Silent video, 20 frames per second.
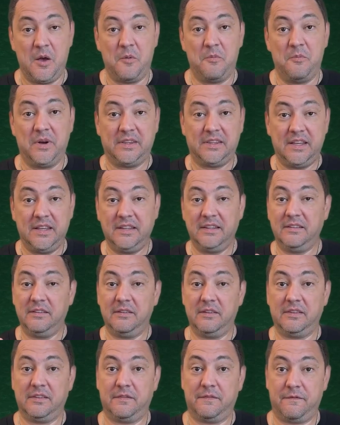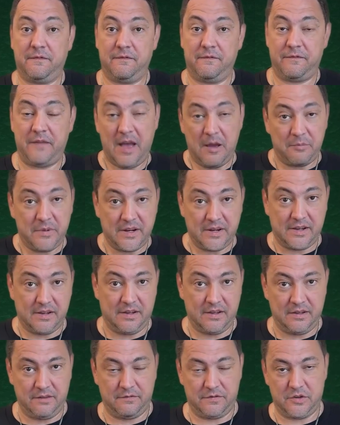But in the Fabric
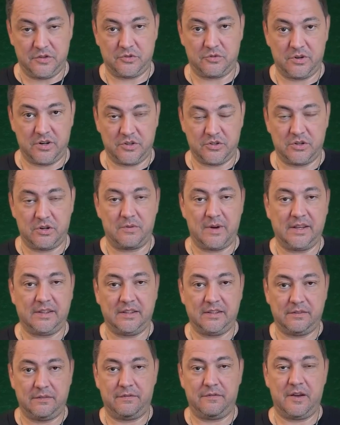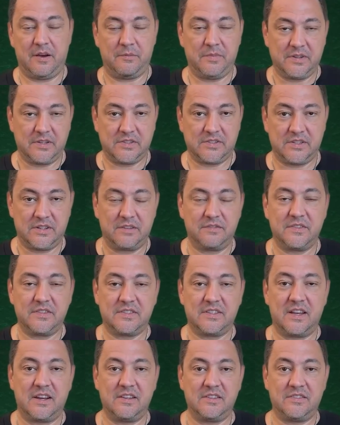infrastructure, right, in the Fabric service,
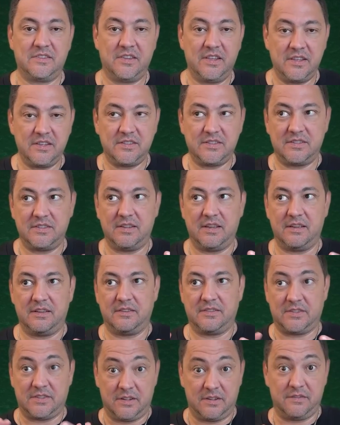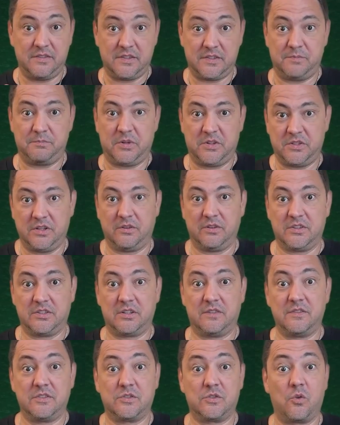there is this particular
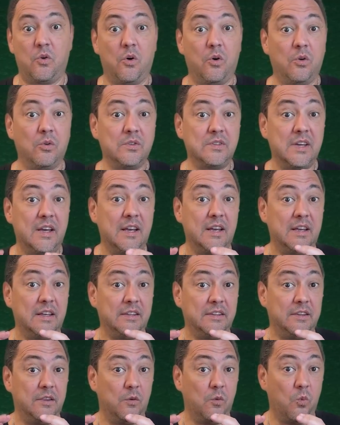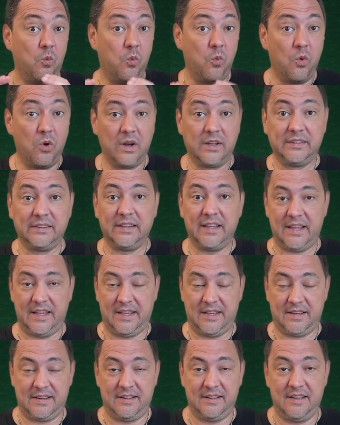service called the
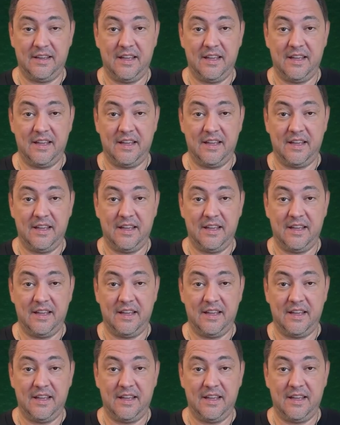onelake.